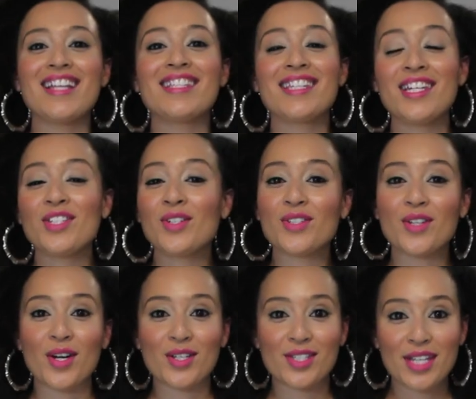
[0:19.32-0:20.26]
T-shirts
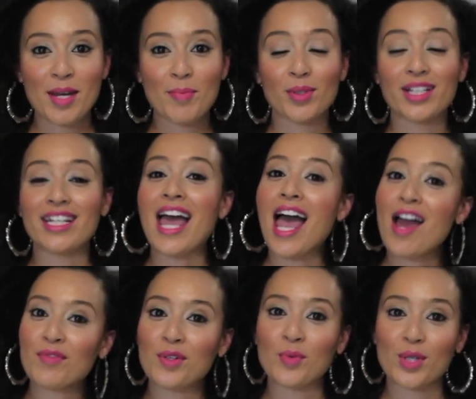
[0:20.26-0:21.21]
are a staple in
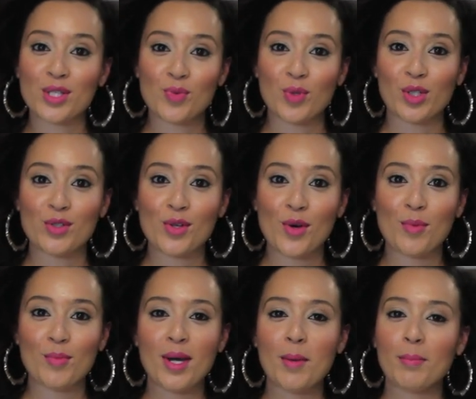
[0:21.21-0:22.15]
everyone's wardrobe,
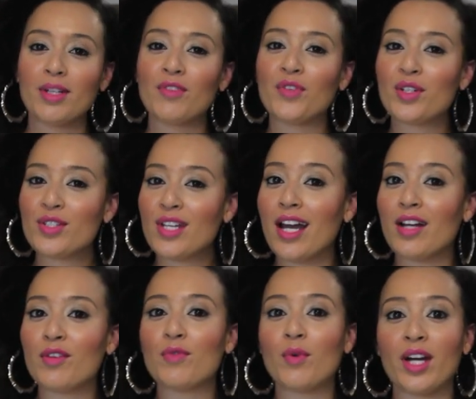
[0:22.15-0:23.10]
but if you're tired
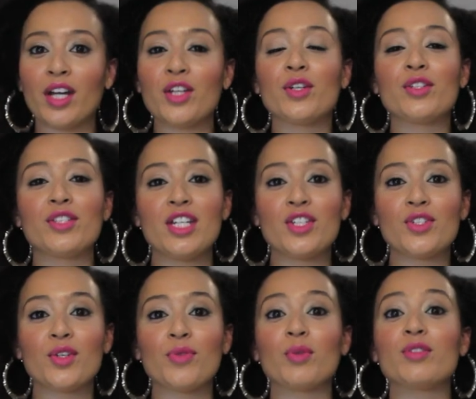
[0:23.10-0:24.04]
of wearing your
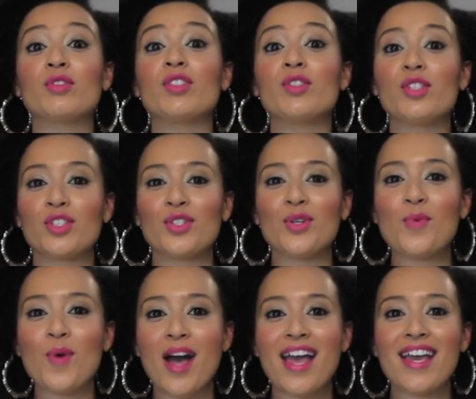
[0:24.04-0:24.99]
t-shirt the traditional
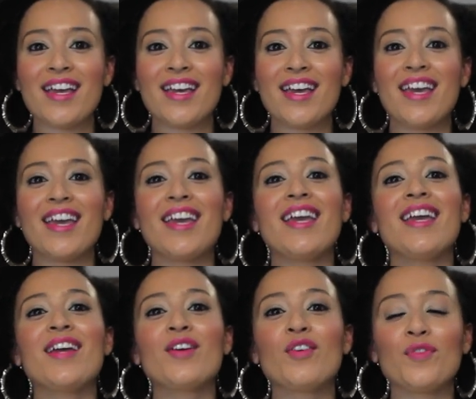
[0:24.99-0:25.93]
way,
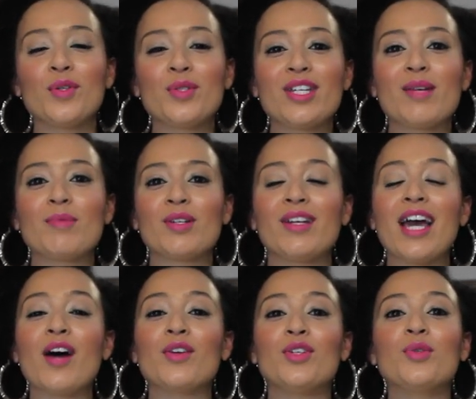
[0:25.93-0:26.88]
here are a few tips on
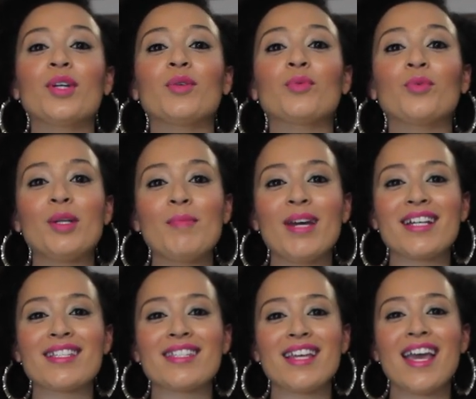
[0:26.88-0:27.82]
how you can
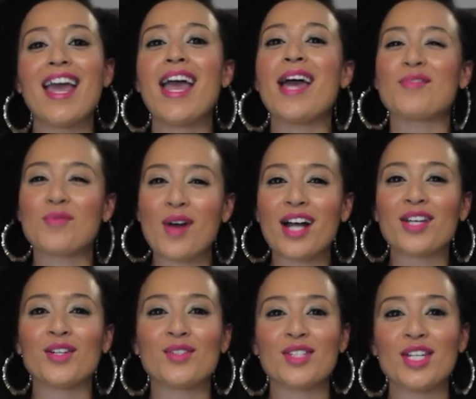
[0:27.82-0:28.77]
remix and
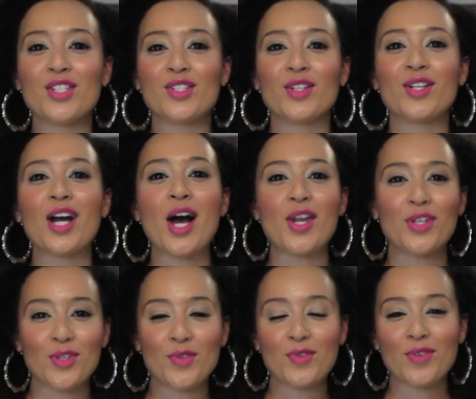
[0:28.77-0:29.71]
rock your t-shirt a
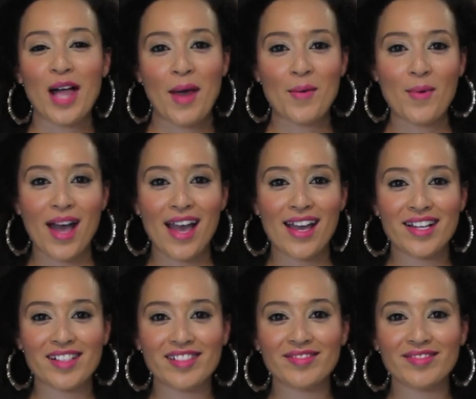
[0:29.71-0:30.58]
new fly way.